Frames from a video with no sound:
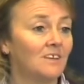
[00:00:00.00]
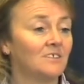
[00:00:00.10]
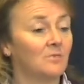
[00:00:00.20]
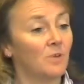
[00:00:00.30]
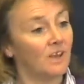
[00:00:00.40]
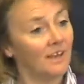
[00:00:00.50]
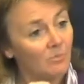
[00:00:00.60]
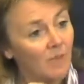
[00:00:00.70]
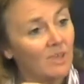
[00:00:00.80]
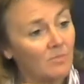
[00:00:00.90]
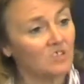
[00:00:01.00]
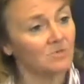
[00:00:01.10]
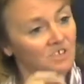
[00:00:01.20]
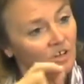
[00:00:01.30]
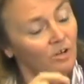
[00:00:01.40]
So we can now make
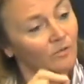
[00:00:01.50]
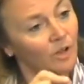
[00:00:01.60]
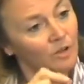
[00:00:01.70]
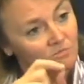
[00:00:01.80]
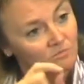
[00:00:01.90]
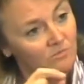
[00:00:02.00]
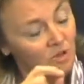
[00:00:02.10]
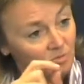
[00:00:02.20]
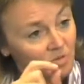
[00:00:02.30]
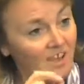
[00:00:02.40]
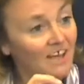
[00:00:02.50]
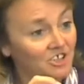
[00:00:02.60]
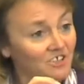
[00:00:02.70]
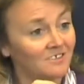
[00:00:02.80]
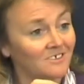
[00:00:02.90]
measurements to look for those
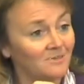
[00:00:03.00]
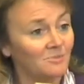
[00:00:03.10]
mutations,